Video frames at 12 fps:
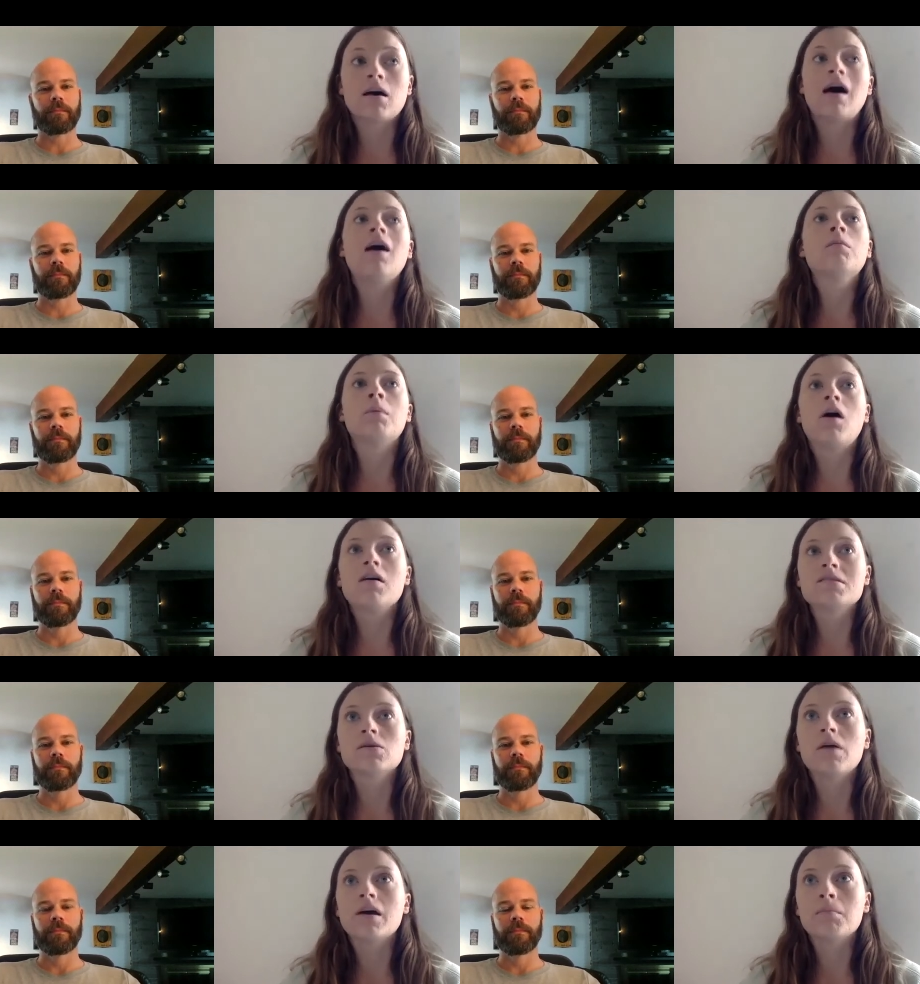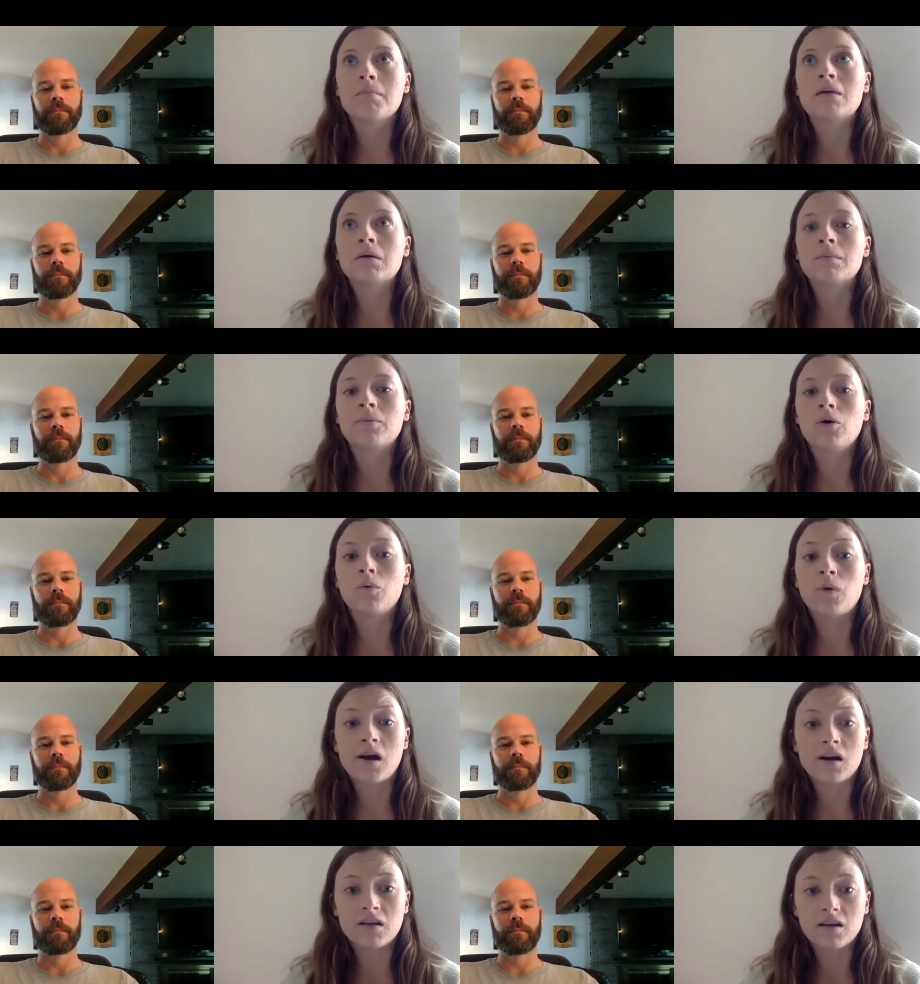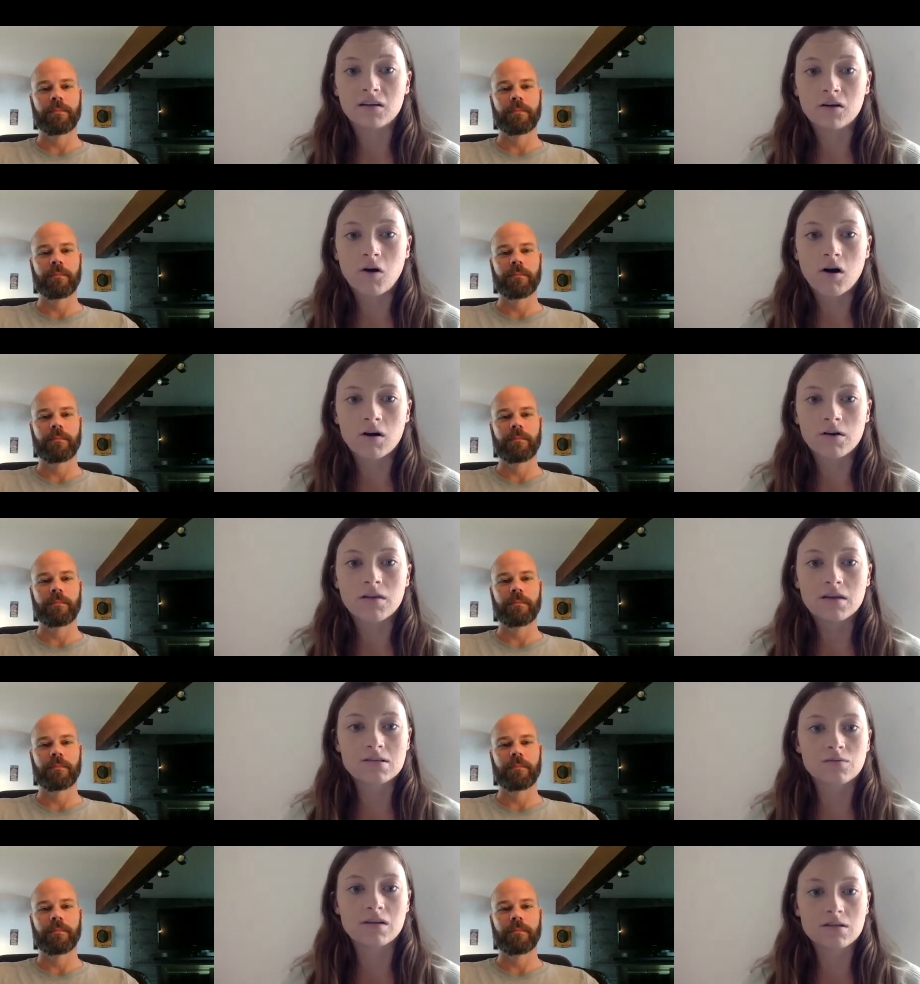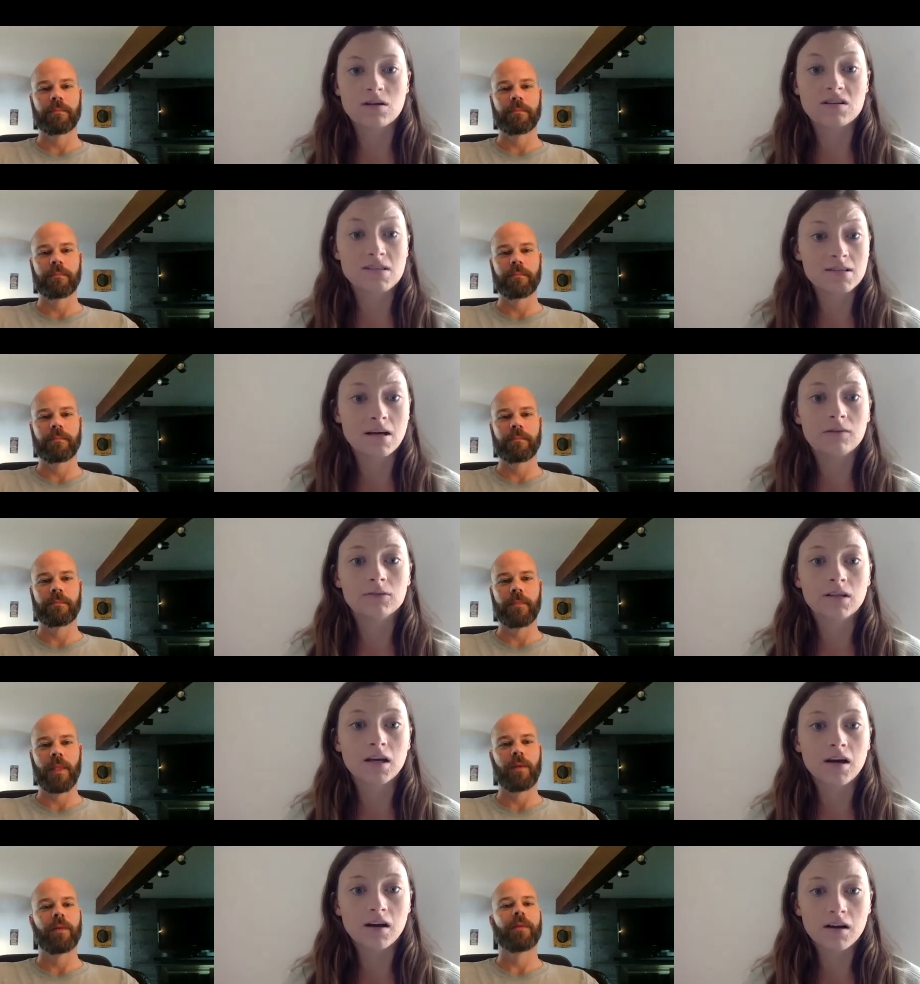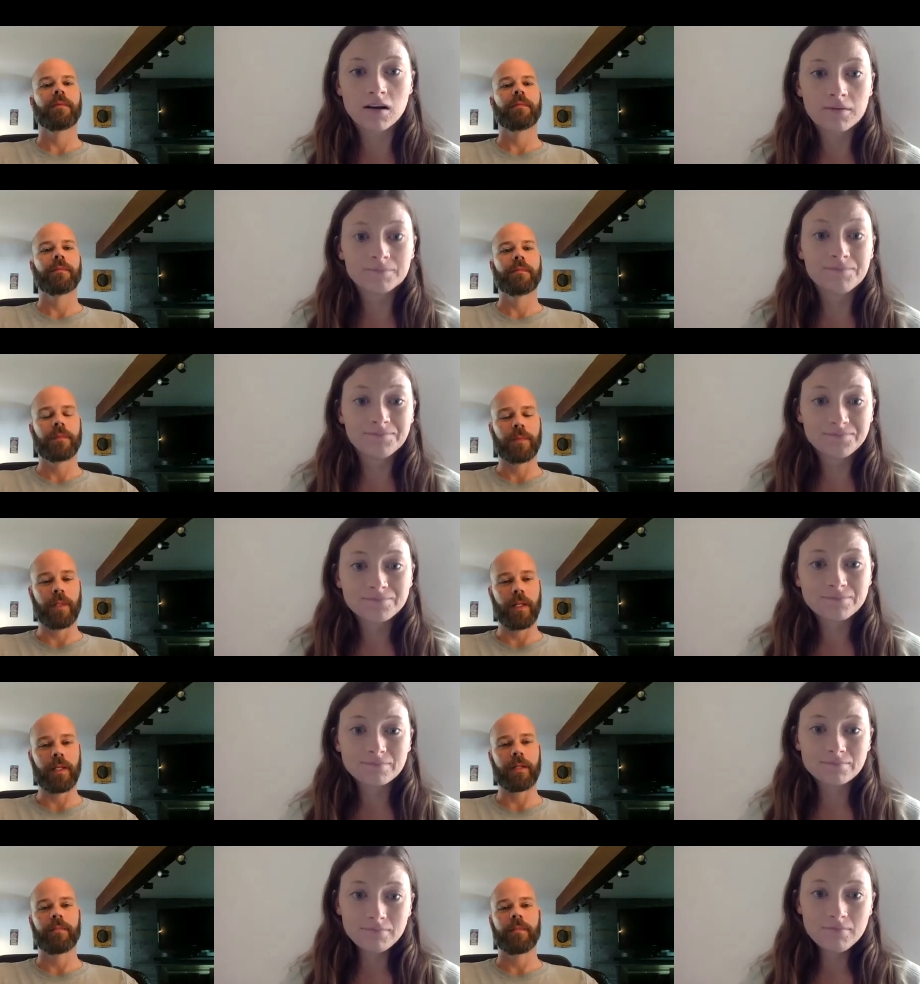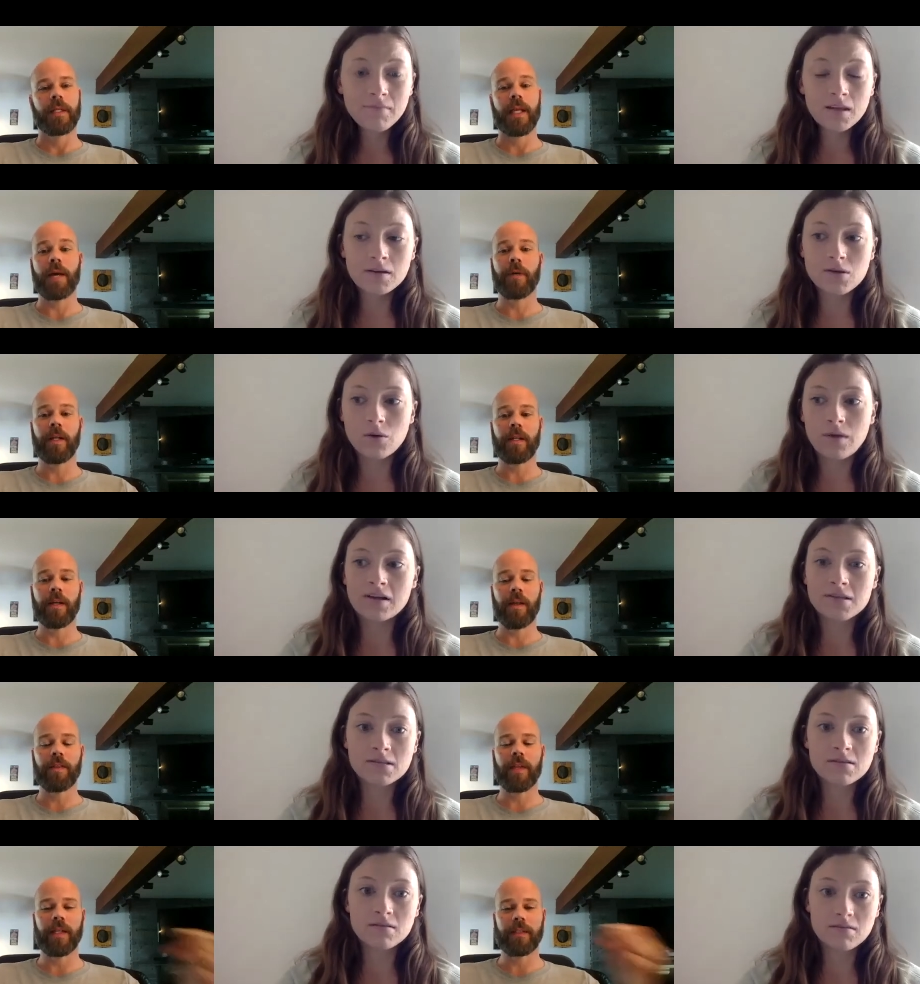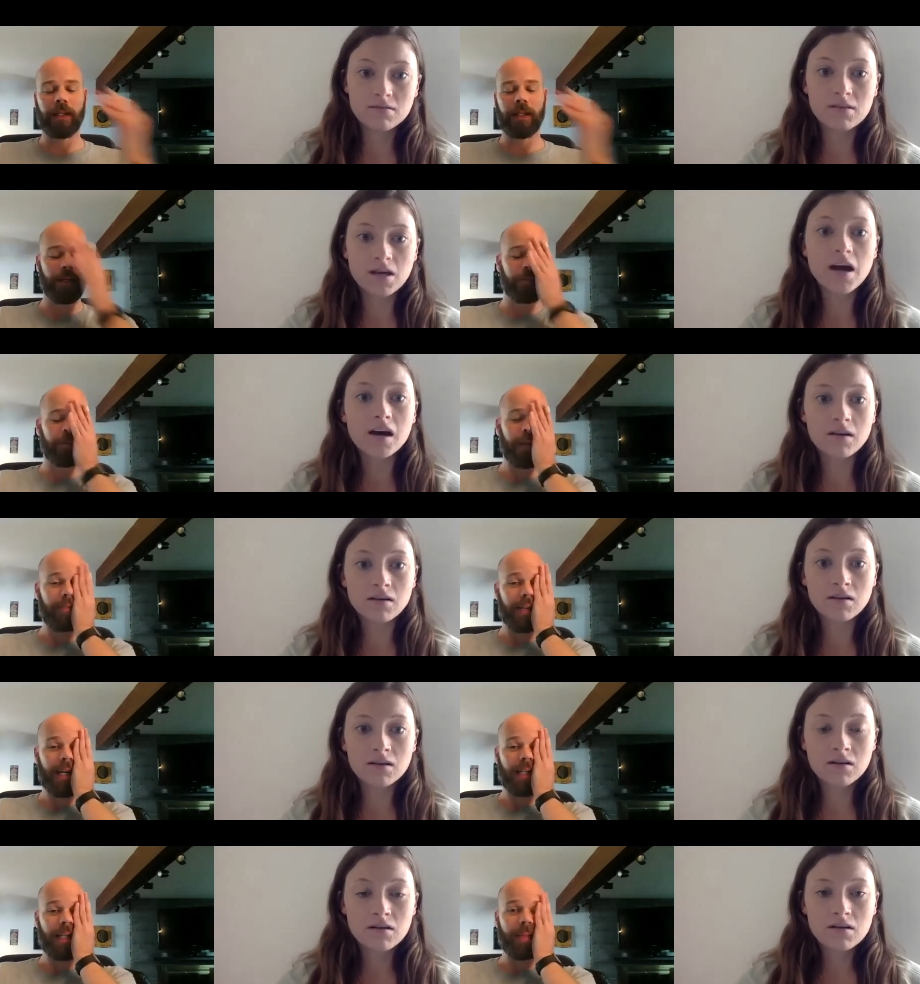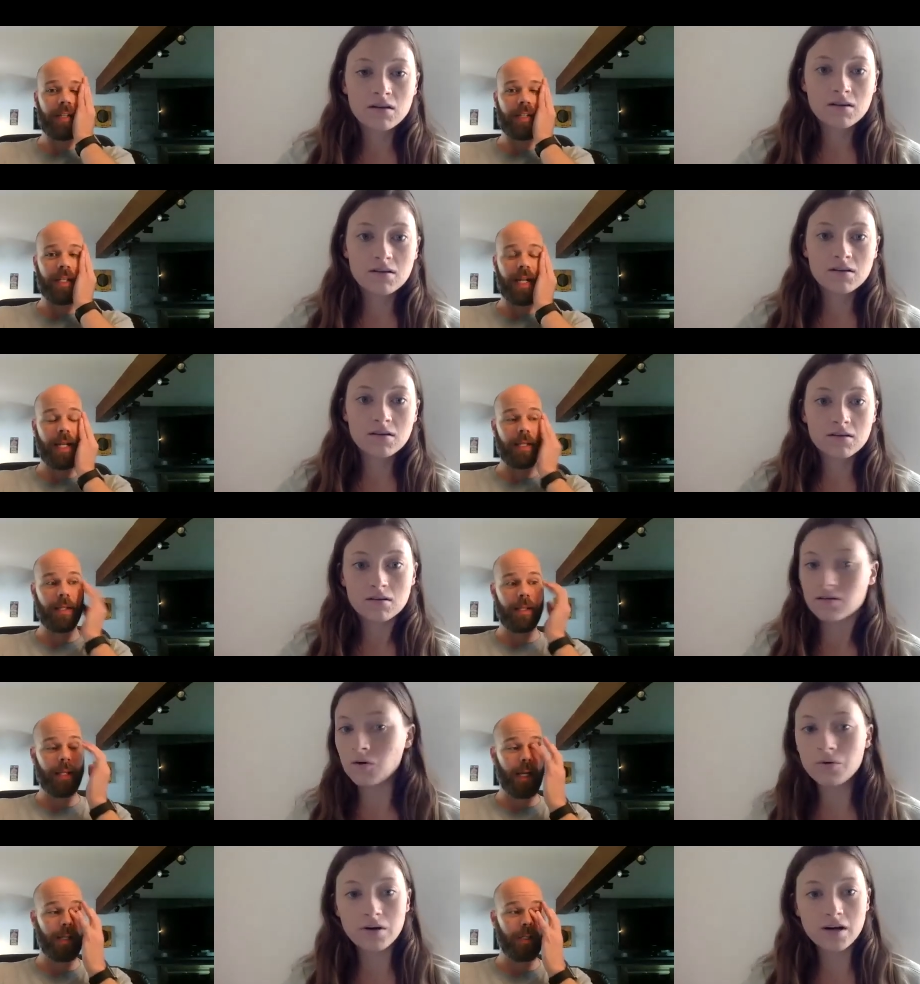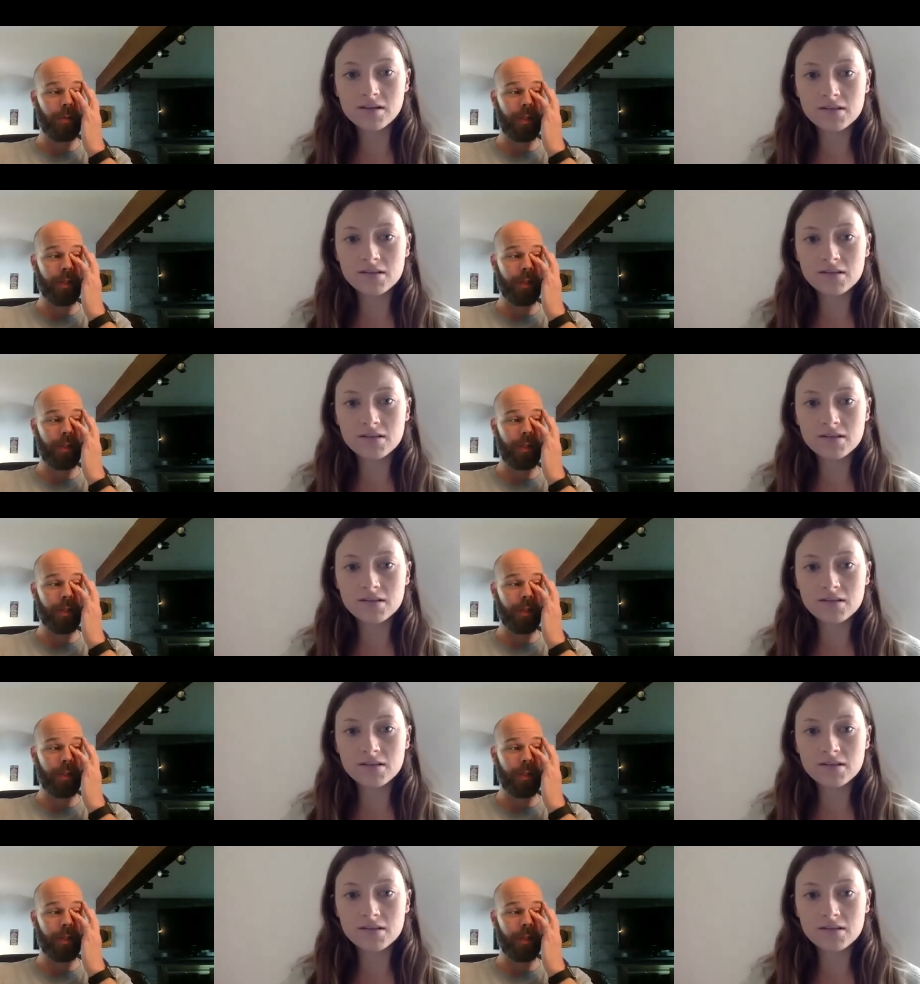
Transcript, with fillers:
Speaker 1: health, but also like make people aware that there are these resources out there. Right. Yeah, one of the other things
Speaker 2: I, I, yeah. I, forgot to mention that I that I do with the